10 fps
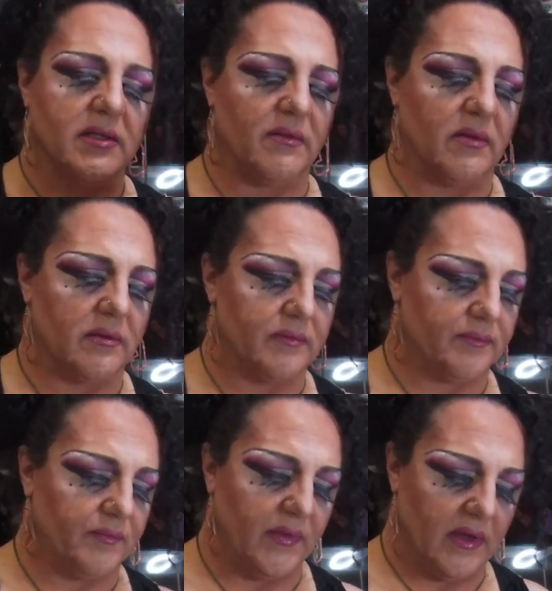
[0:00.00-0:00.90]
Let's have a look.
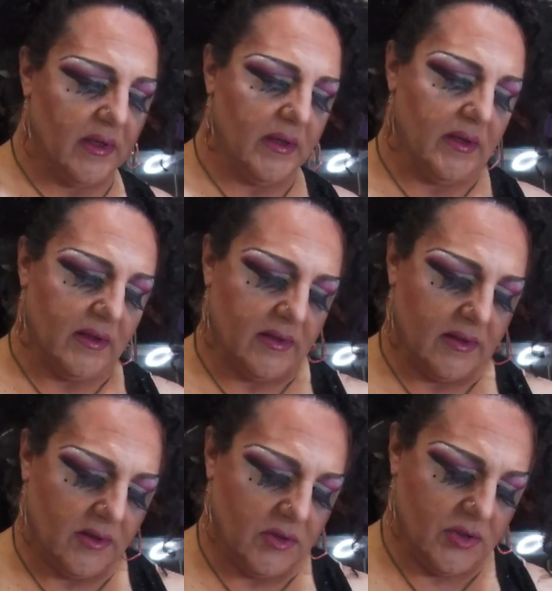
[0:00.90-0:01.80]

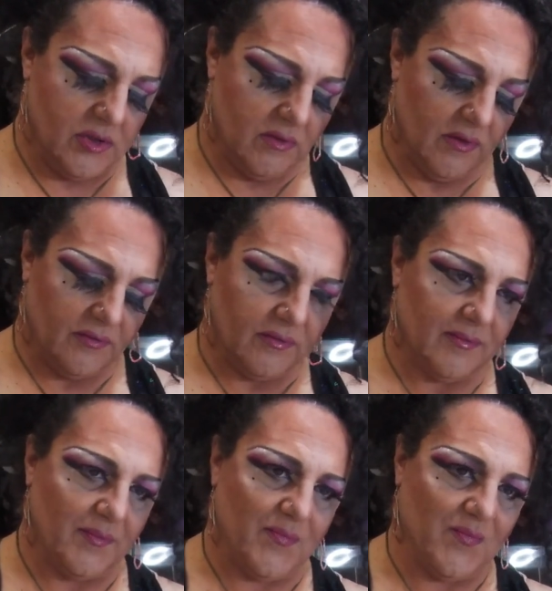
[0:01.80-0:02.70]
Shoe off.
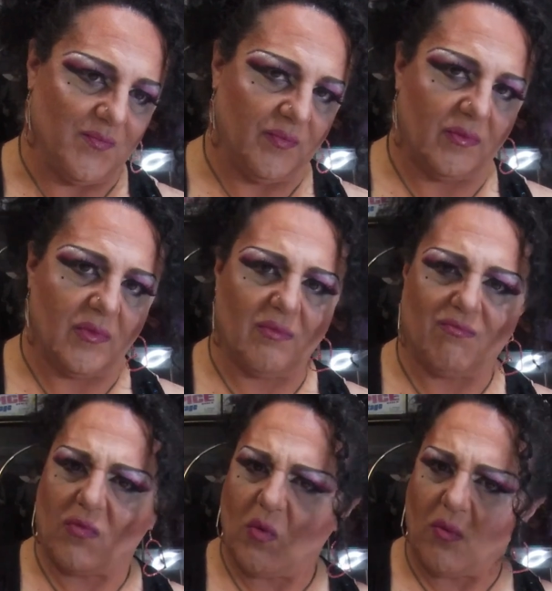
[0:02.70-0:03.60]

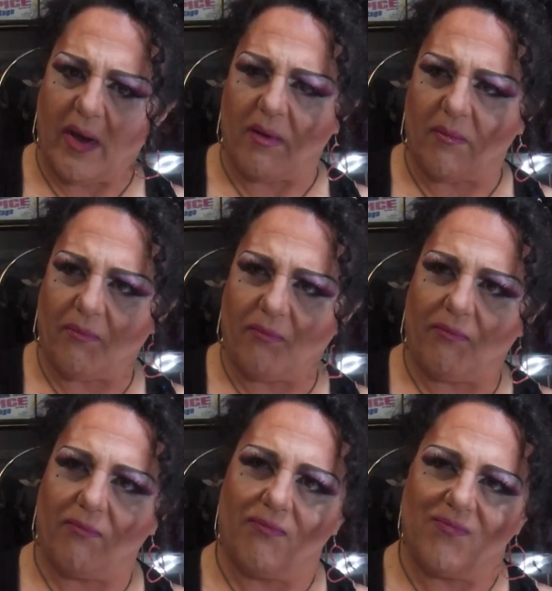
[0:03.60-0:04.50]
Oh, wow.
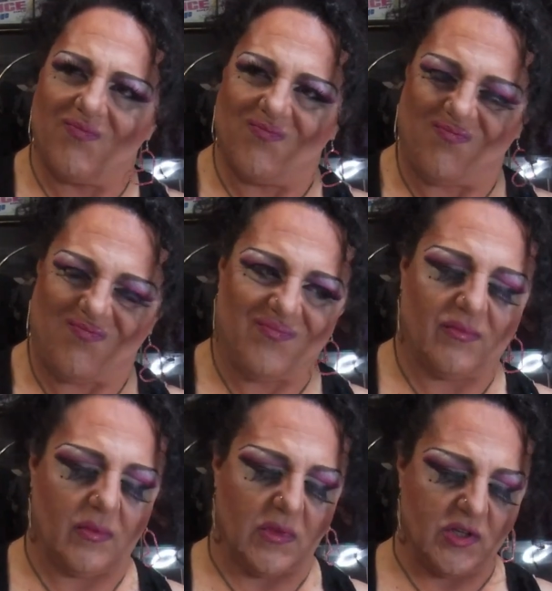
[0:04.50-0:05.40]

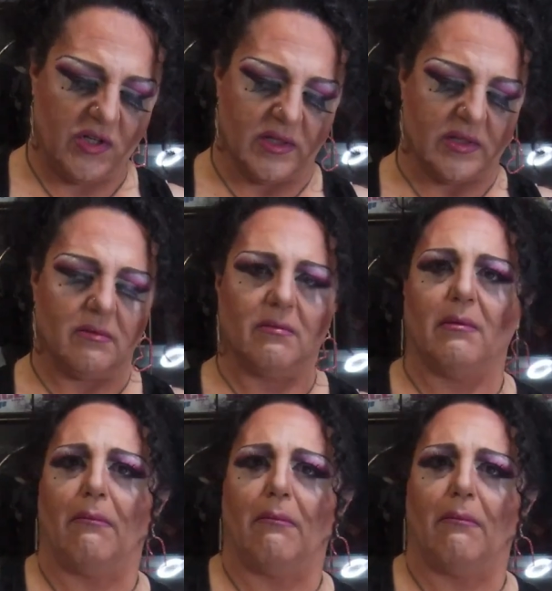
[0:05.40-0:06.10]
Jeez.